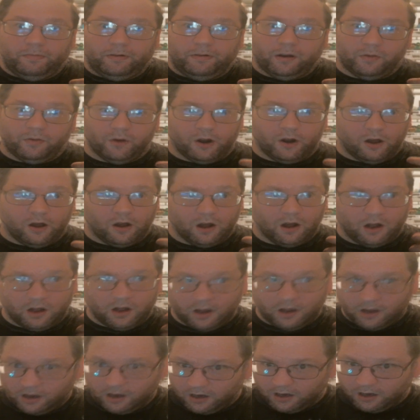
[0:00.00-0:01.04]
But
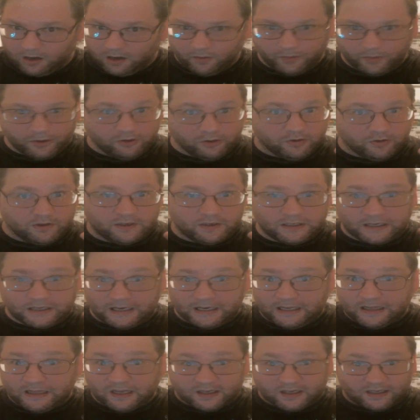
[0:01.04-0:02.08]
when you've
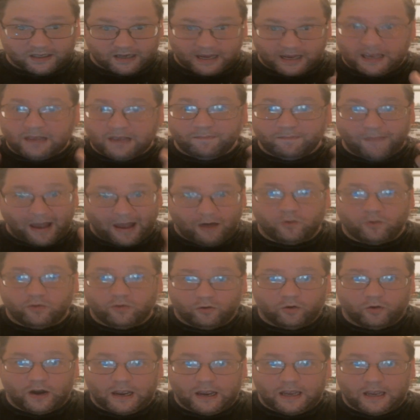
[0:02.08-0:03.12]
seen the same mountain
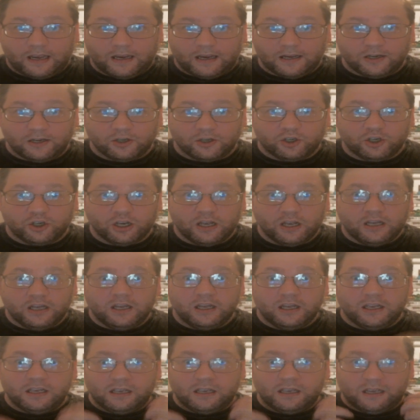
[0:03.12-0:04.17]
range
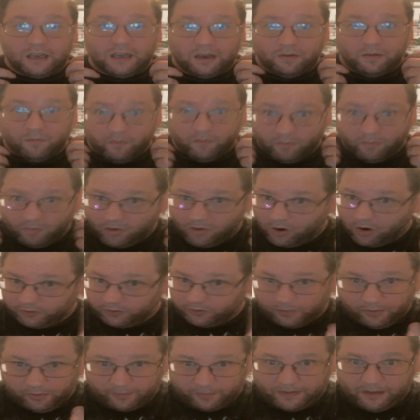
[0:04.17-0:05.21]
in
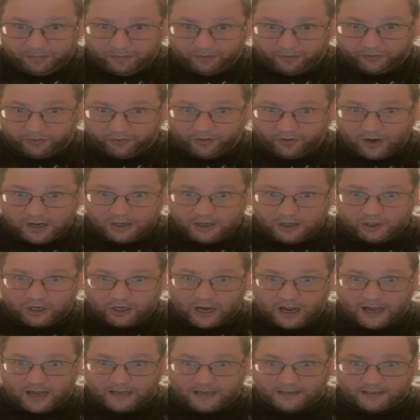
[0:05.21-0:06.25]
multiple people's
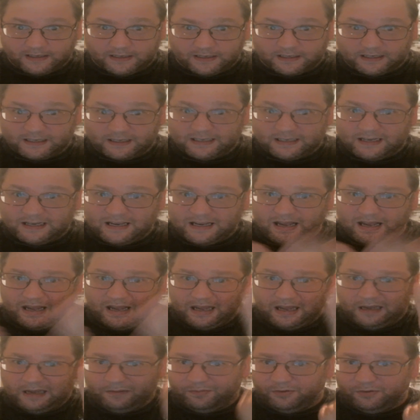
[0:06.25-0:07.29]
franchises, it
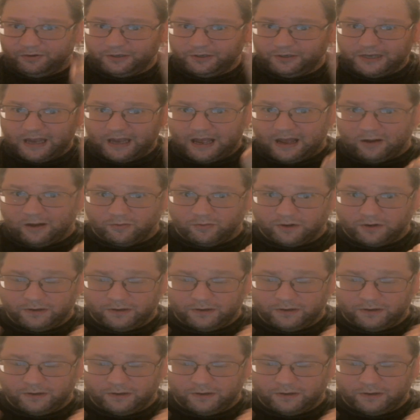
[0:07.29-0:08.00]
kind of pulls you out.